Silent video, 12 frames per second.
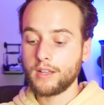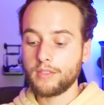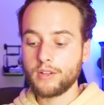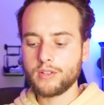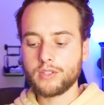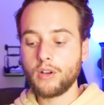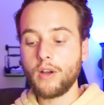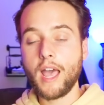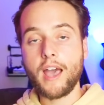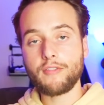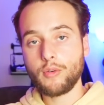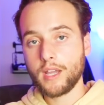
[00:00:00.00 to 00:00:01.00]
There is no
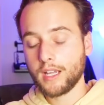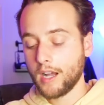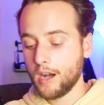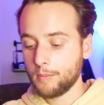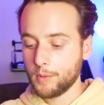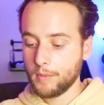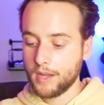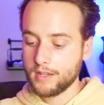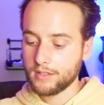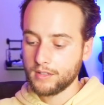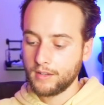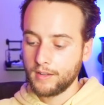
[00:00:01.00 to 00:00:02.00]
halfway
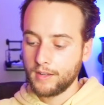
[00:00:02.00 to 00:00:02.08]
compromise.